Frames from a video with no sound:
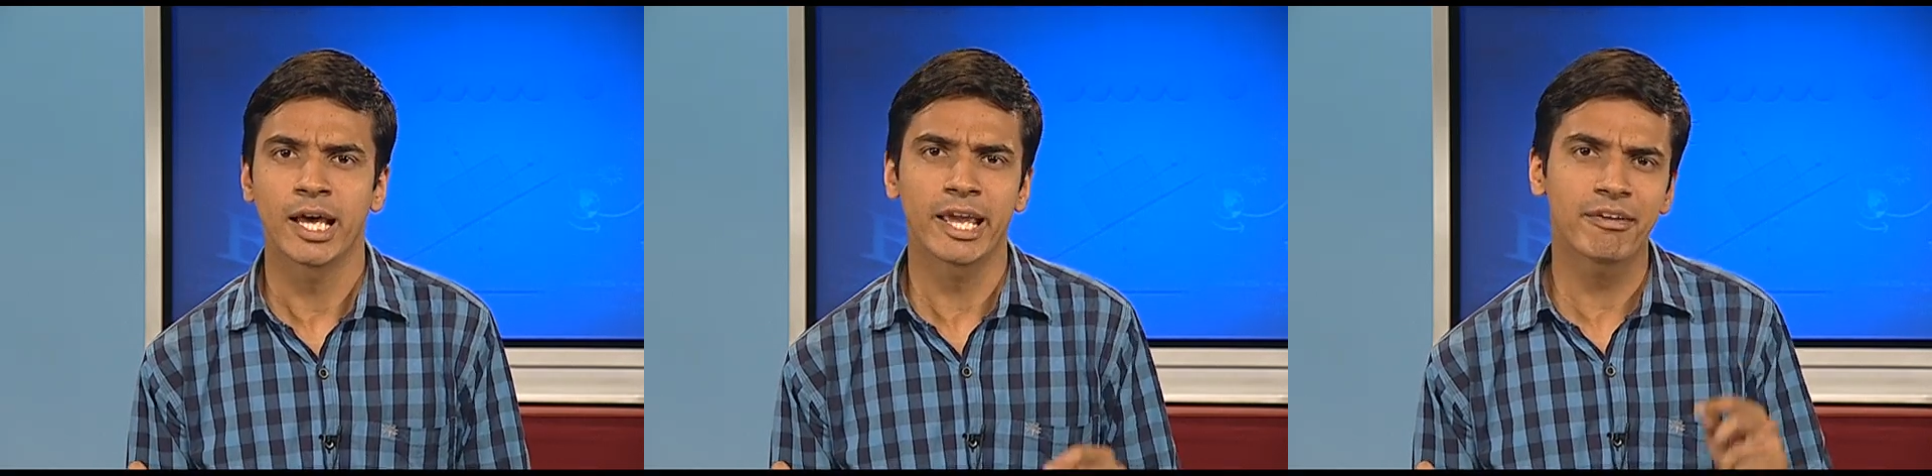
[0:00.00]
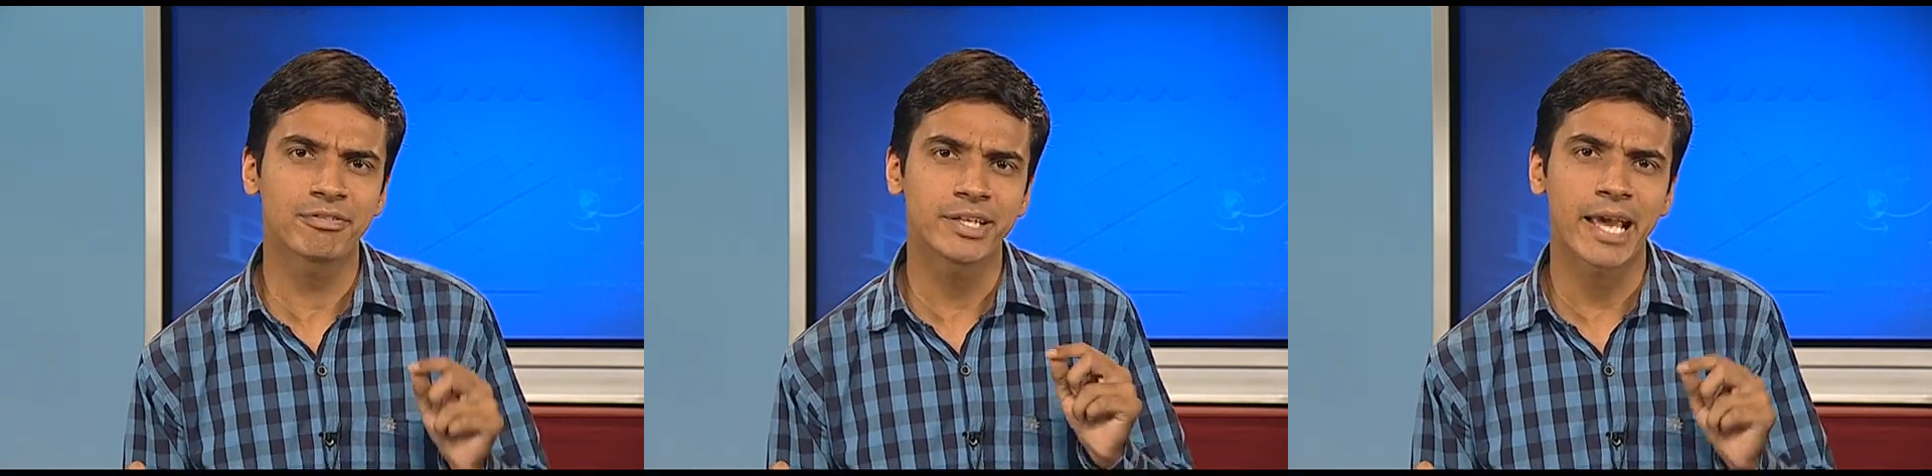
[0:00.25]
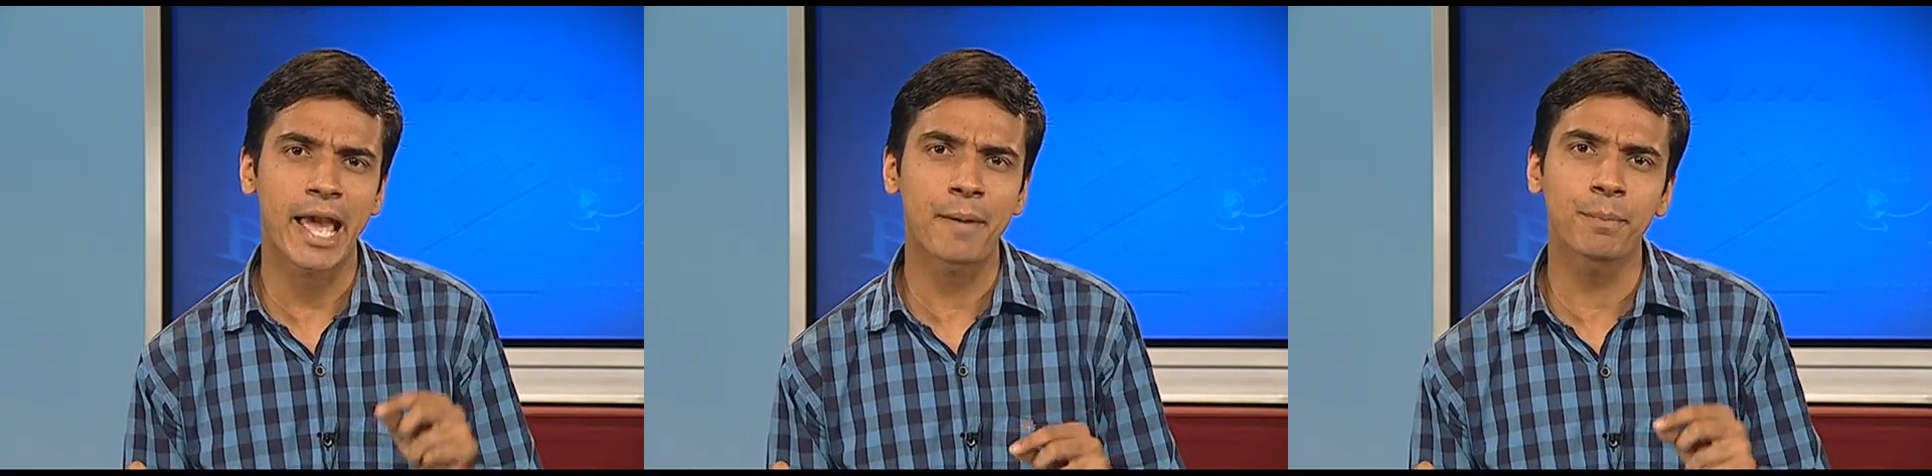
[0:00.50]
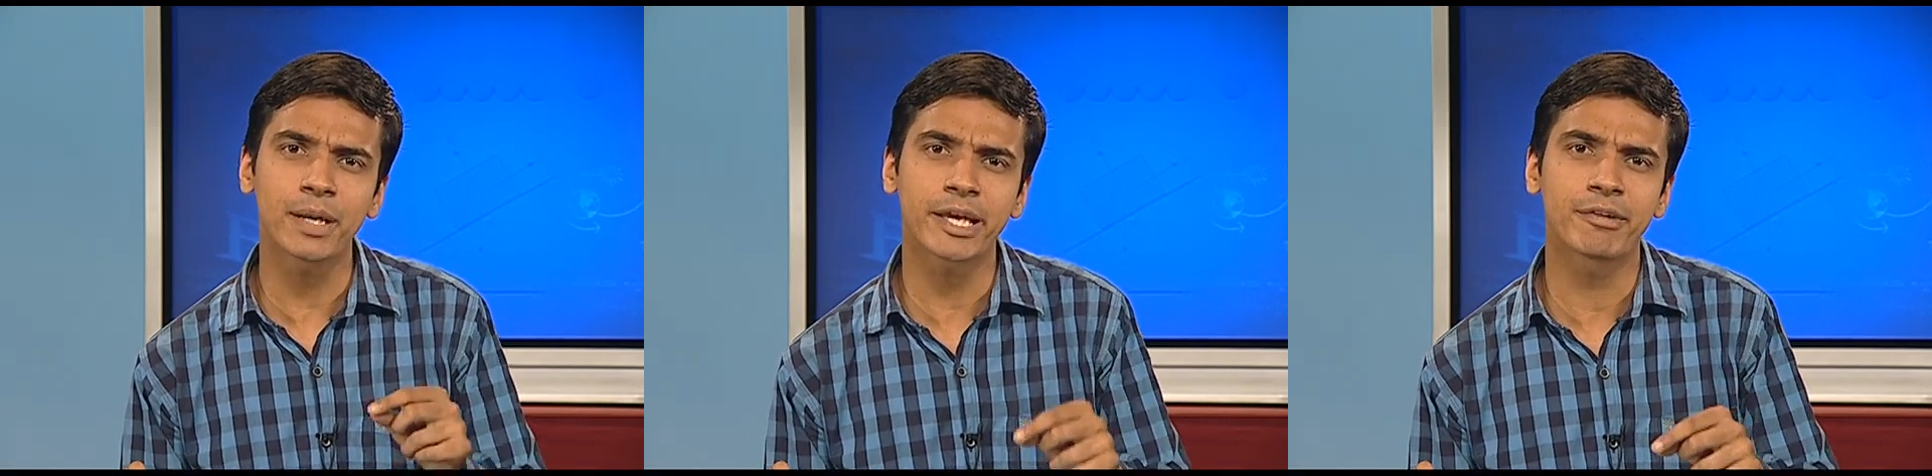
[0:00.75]
if the
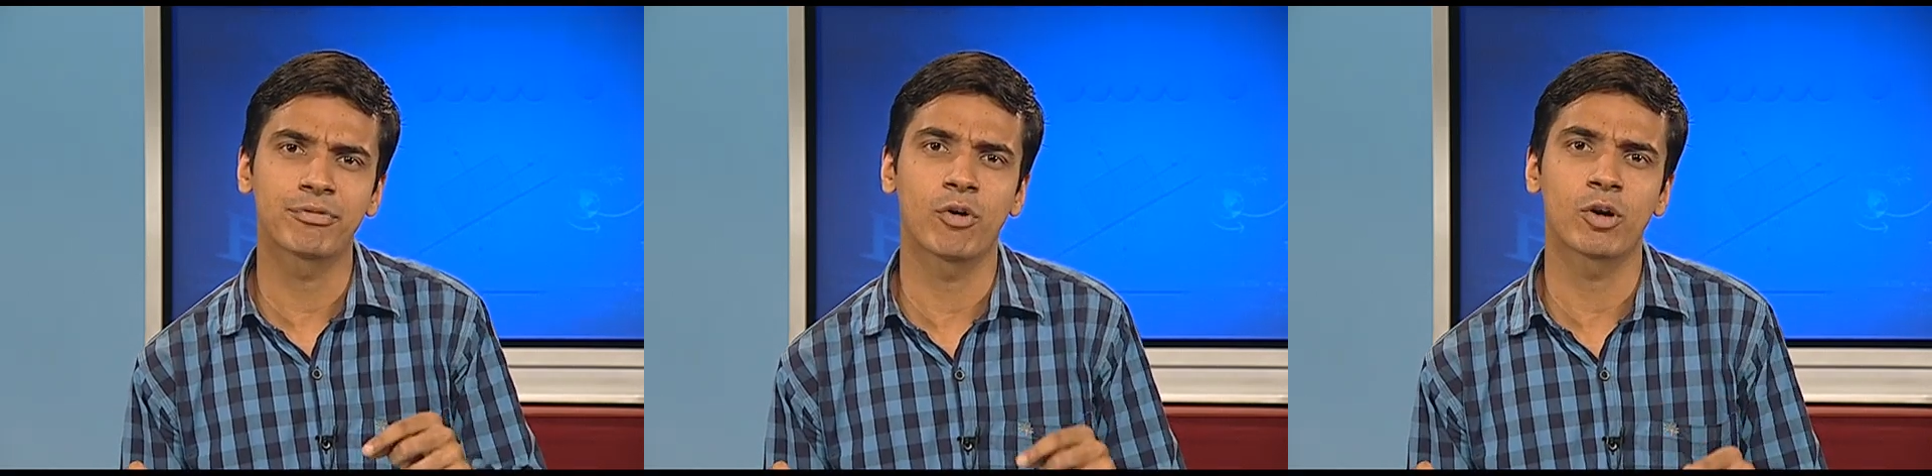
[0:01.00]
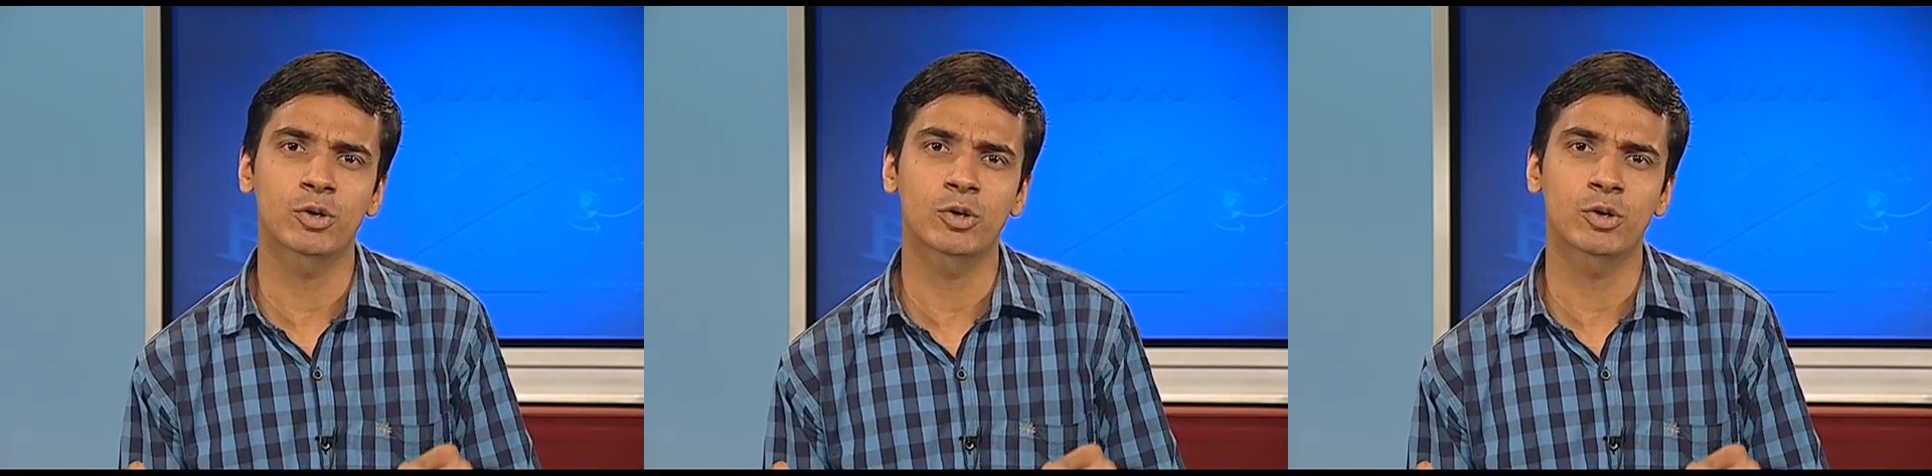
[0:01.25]
apple can fall